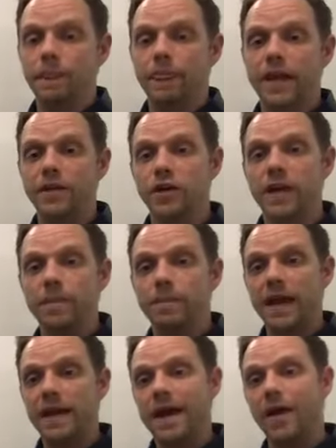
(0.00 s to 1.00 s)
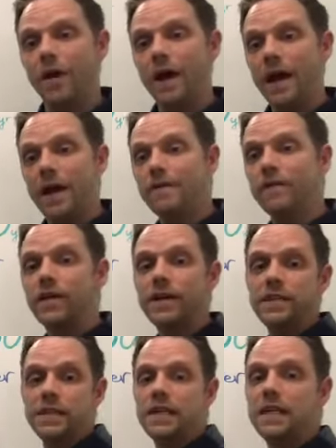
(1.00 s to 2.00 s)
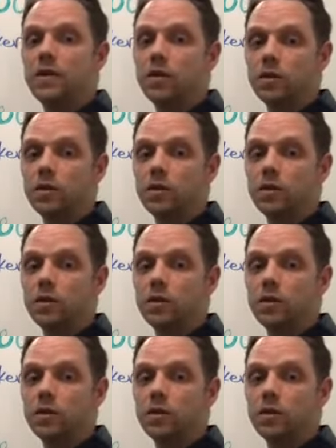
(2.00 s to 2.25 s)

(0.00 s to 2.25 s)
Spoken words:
and you're getting paid out every single